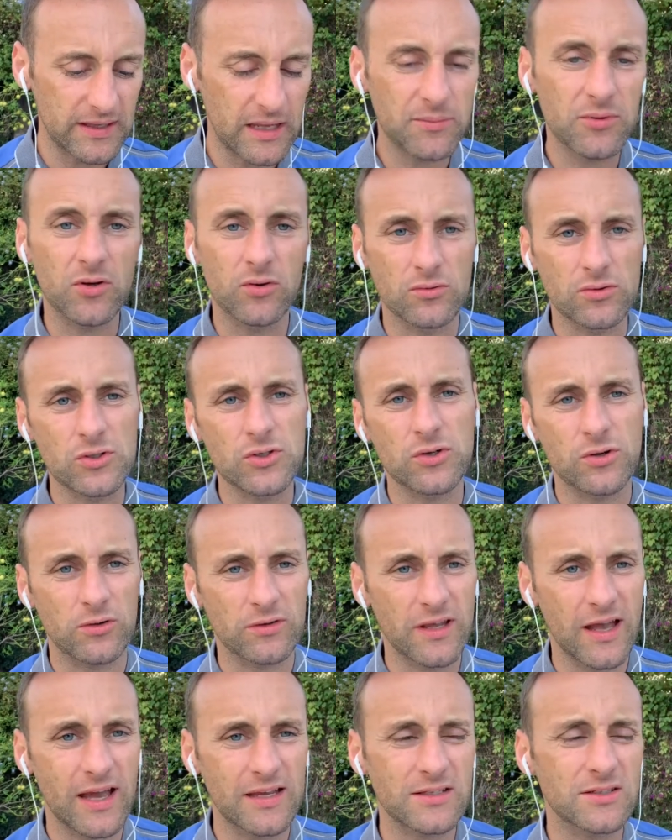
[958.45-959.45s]
They'd be 100 euro
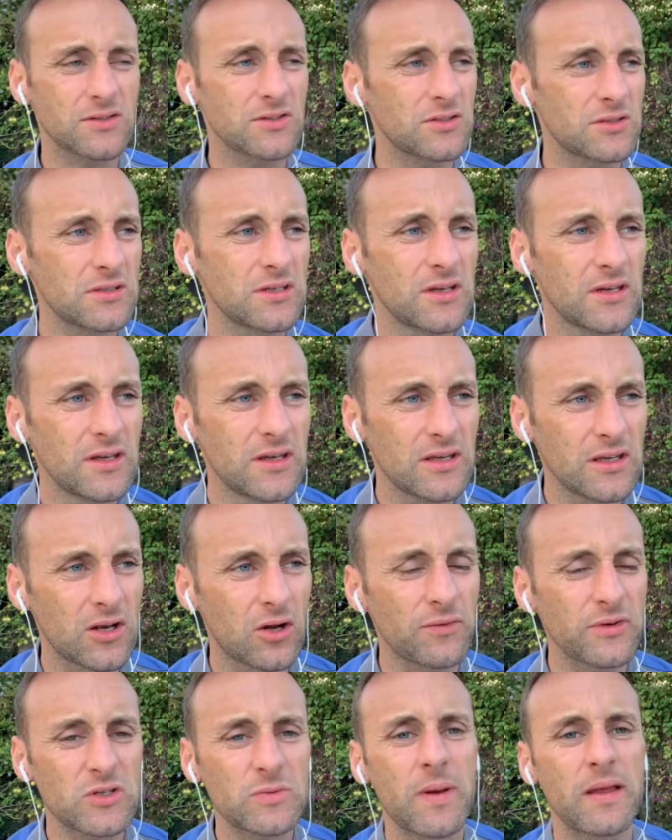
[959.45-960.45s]
tasks, because, you know,
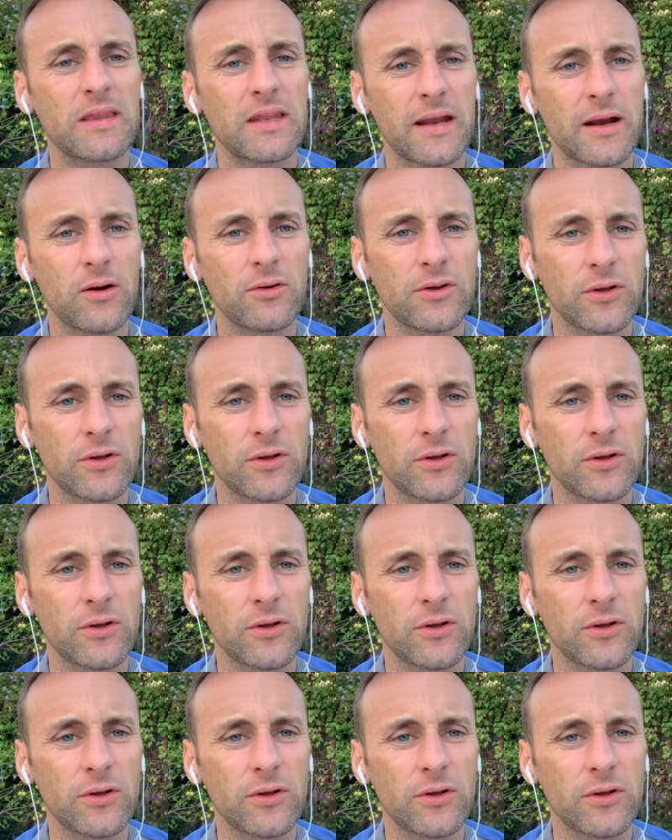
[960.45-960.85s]
if you spend an hour